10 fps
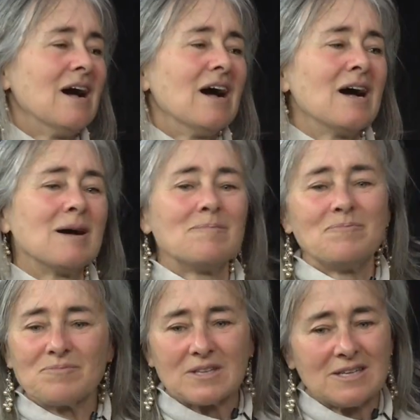
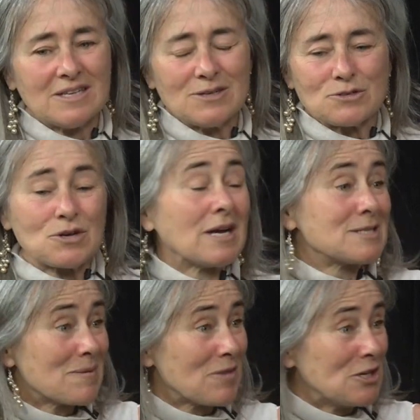Trying
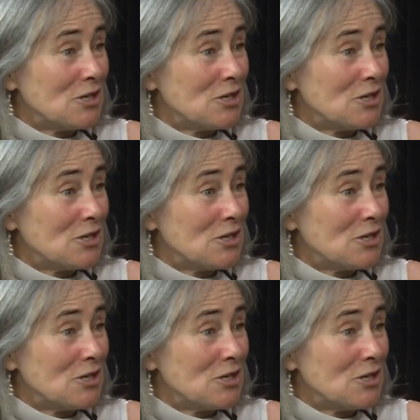something